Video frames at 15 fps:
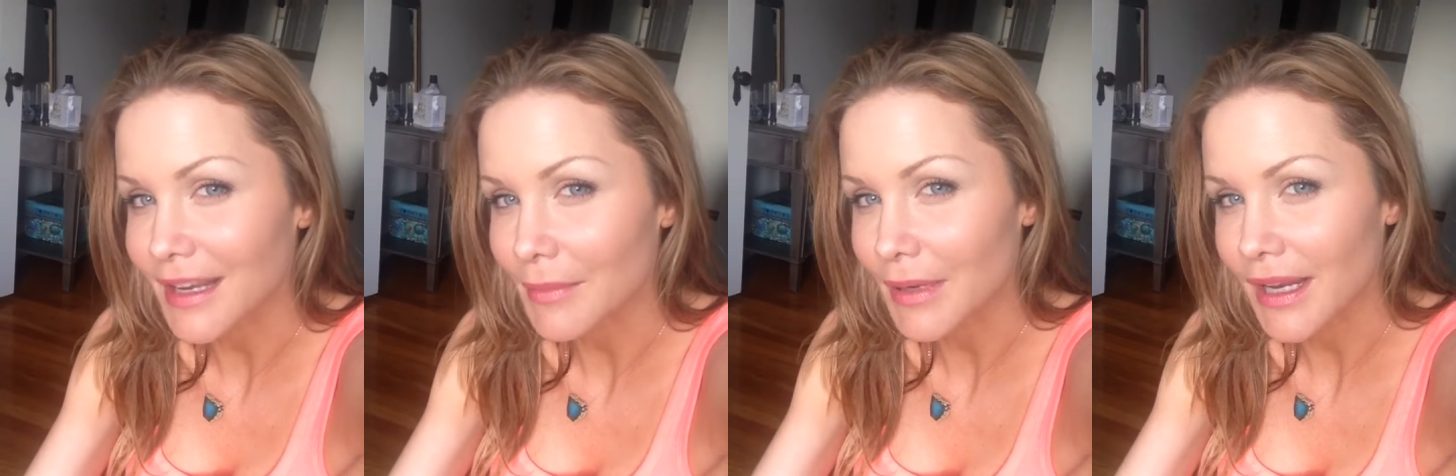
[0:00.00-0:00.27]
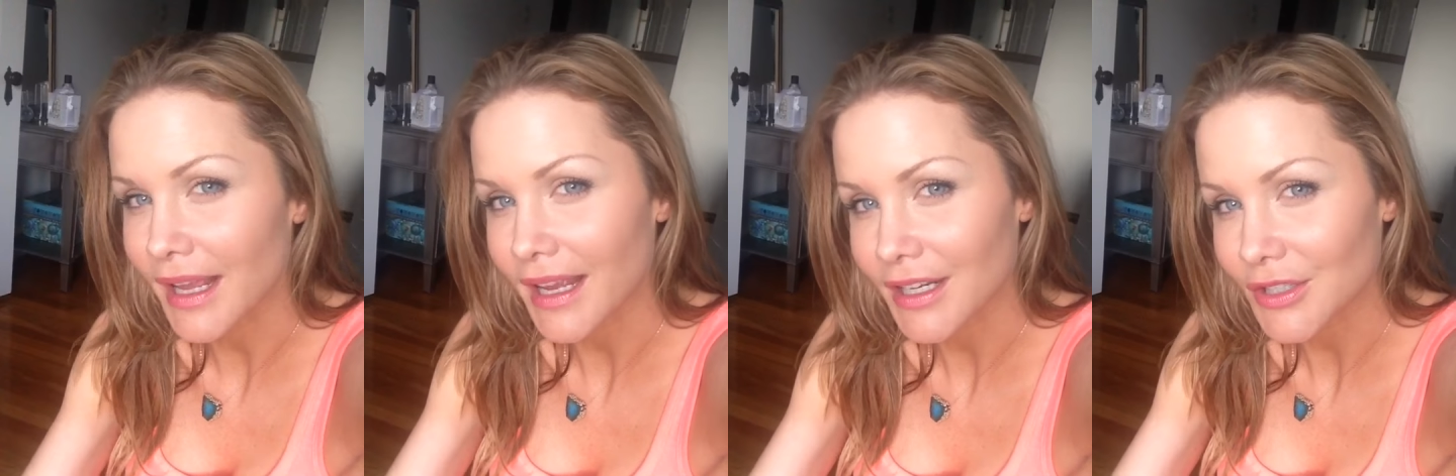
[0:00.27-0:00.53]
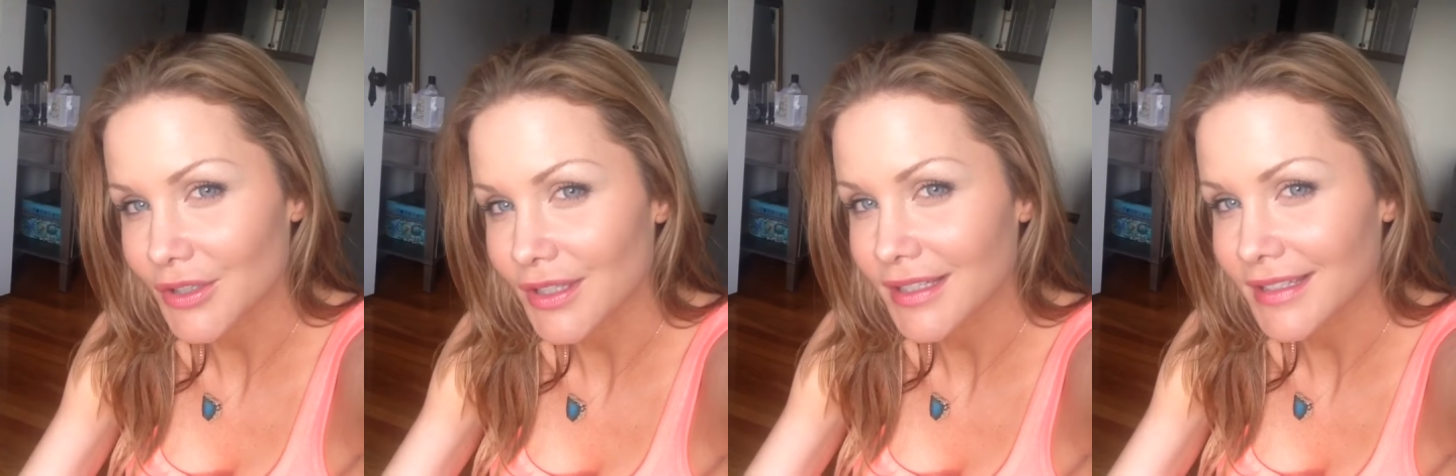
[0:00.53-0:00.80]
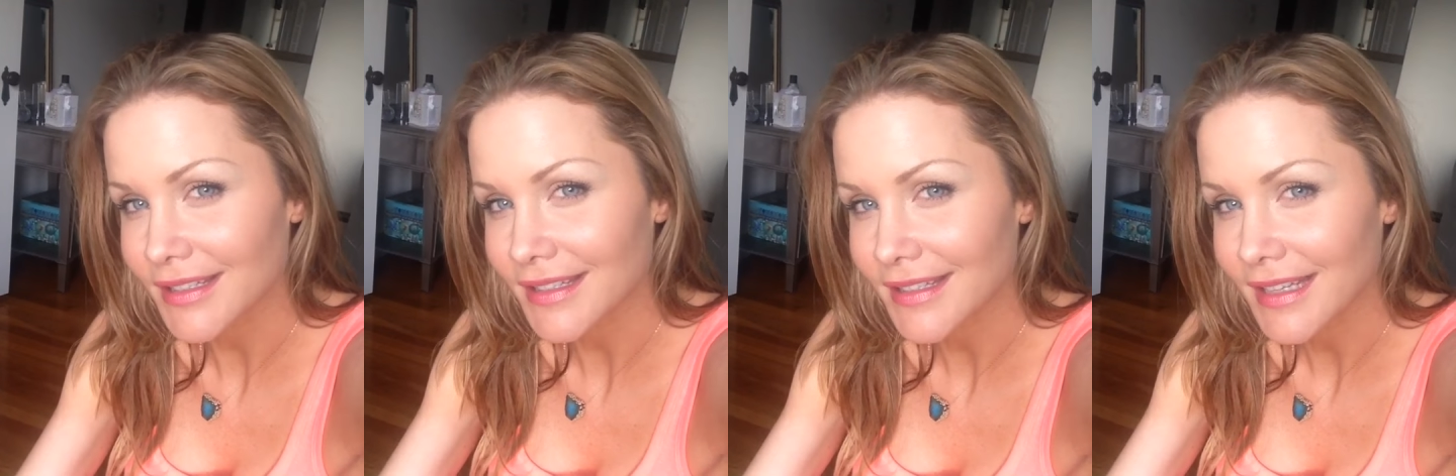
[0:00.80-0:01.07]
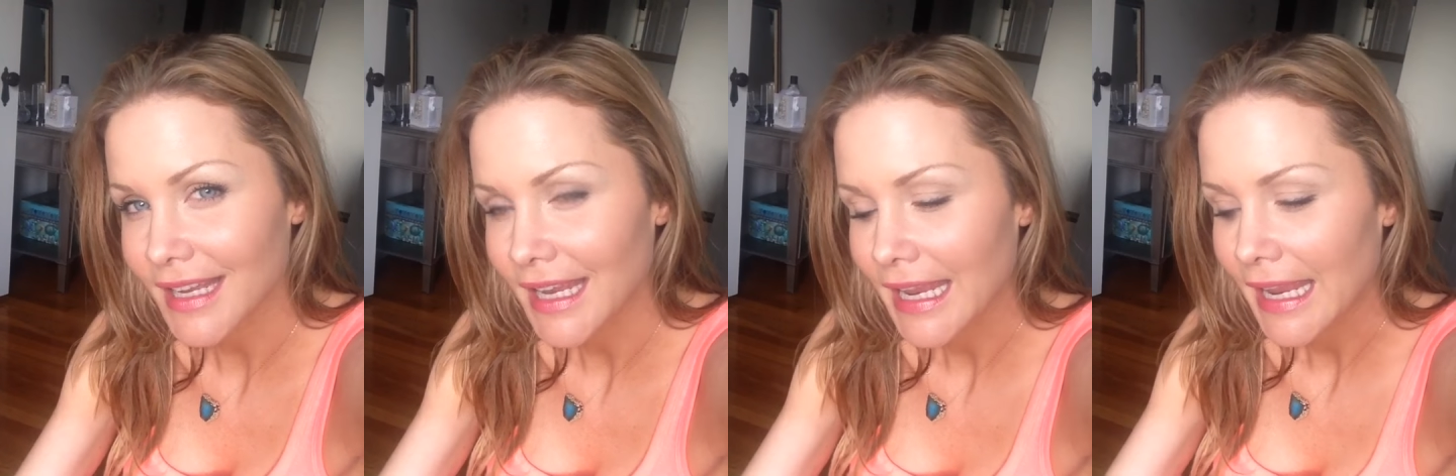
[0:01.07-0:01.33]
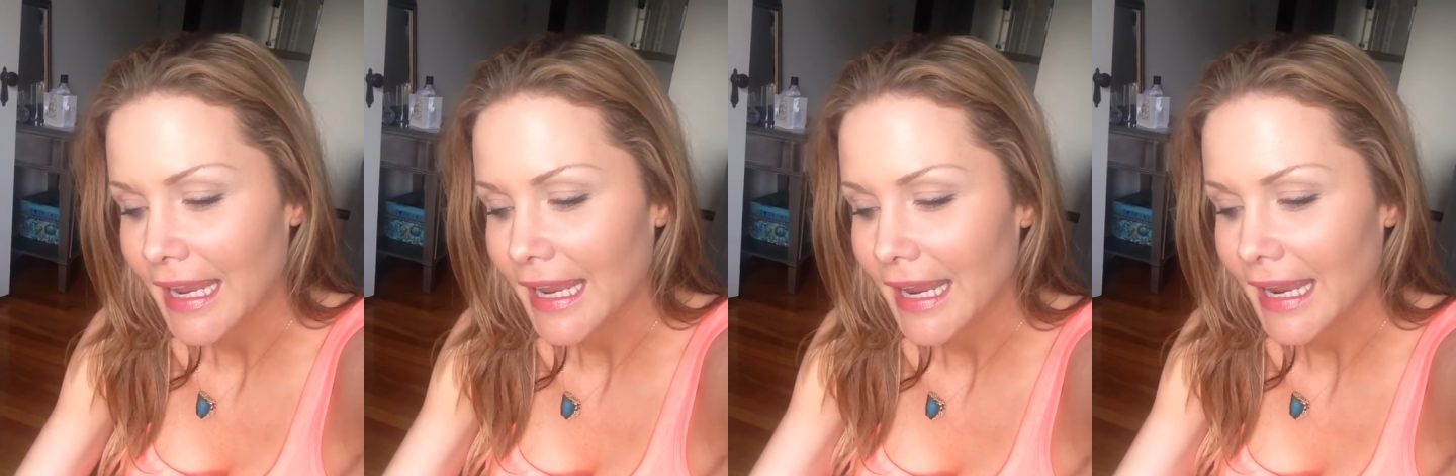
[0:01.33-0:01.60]
I'm an actress
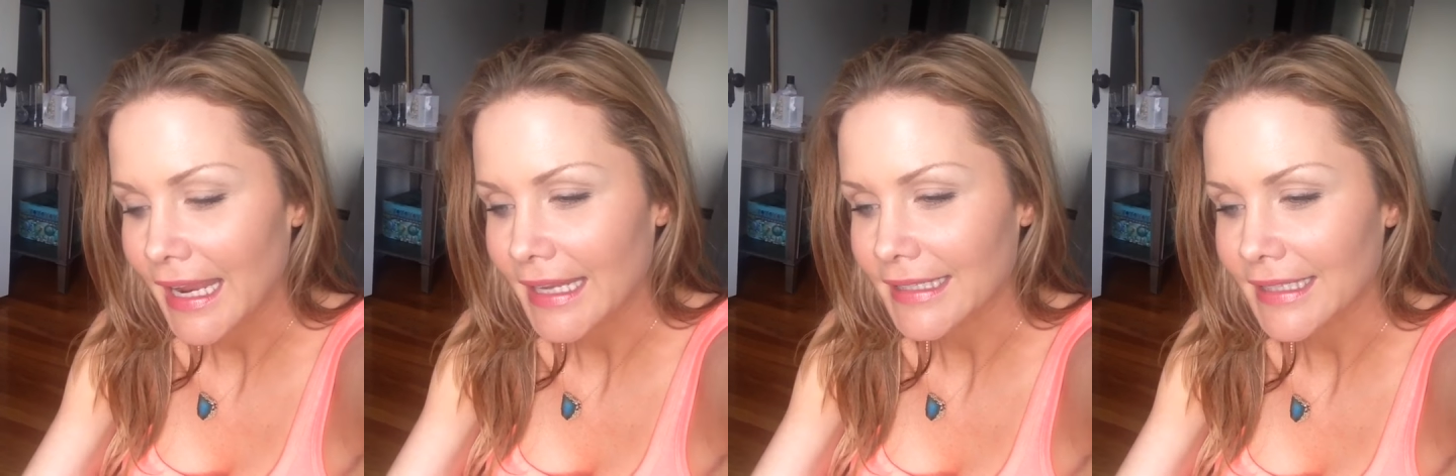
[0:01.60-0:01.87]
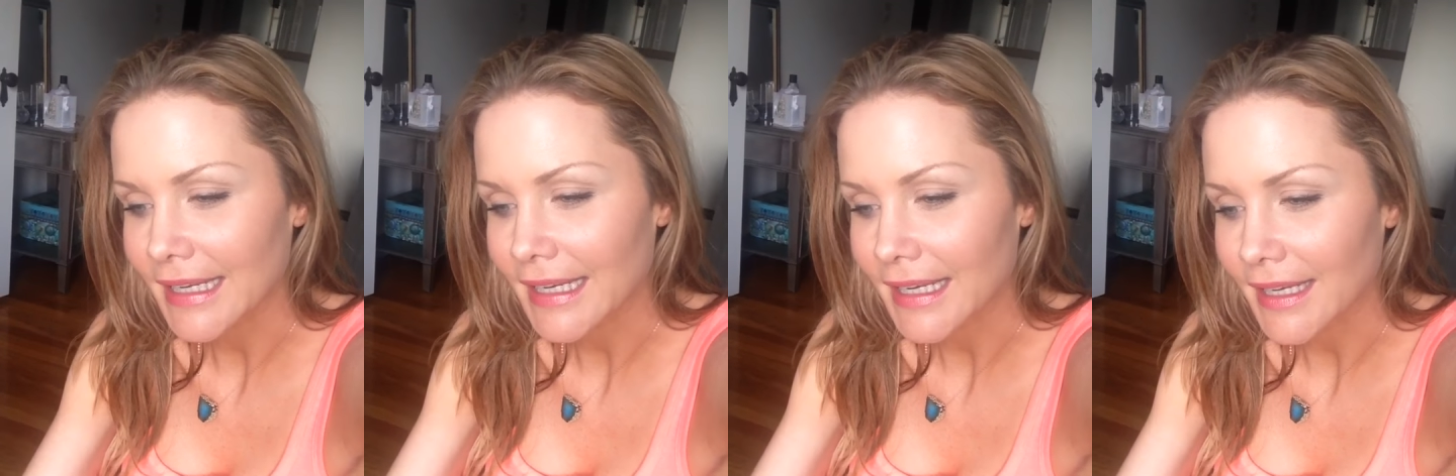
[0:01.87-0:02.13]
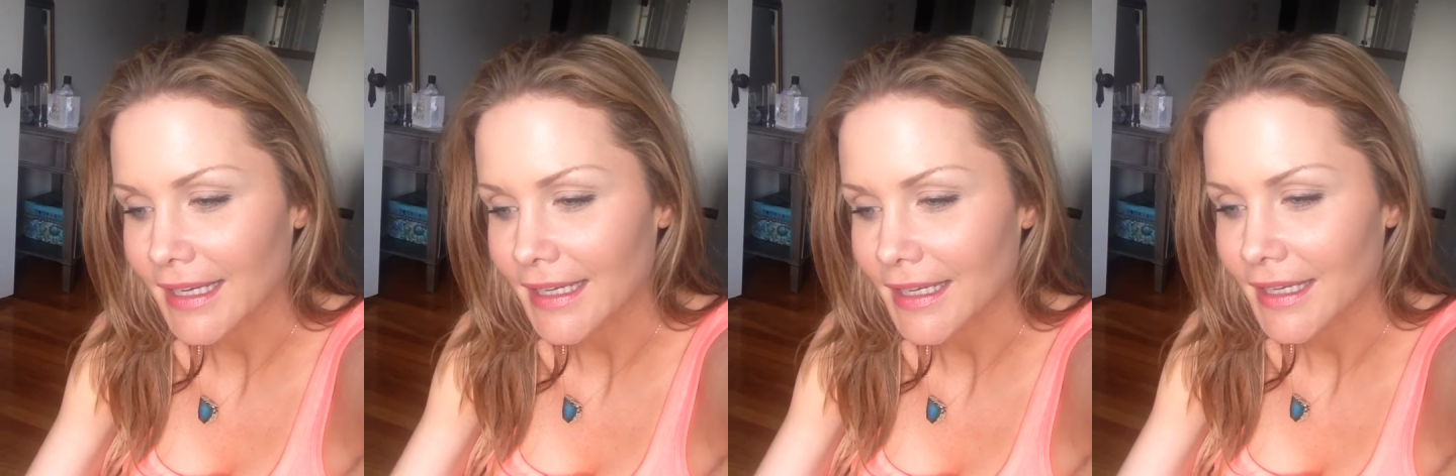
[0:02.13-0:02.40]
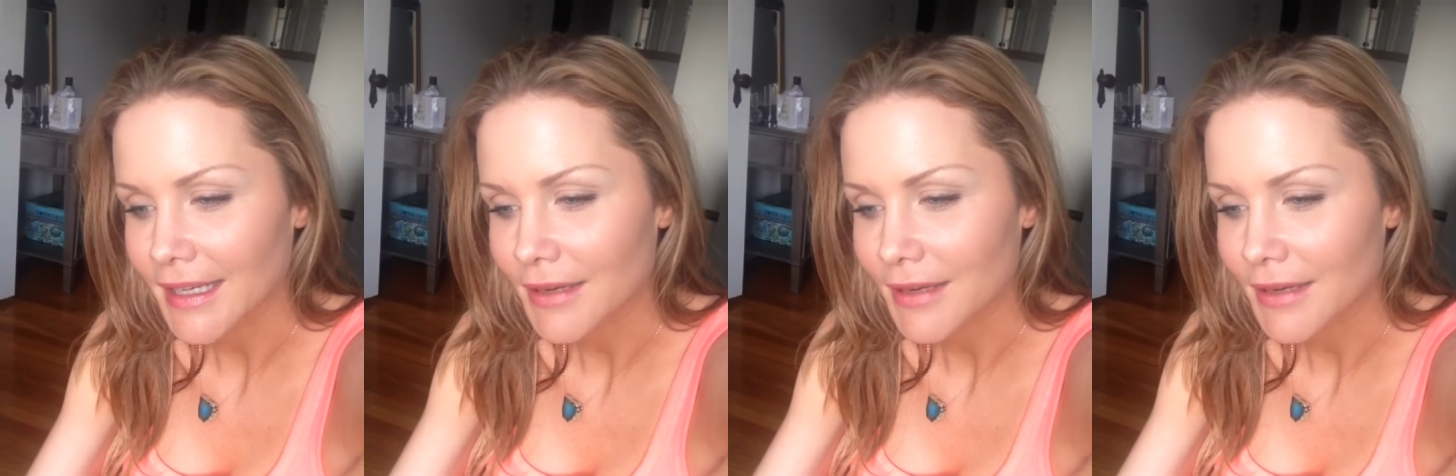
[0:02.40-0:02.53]
and a uh,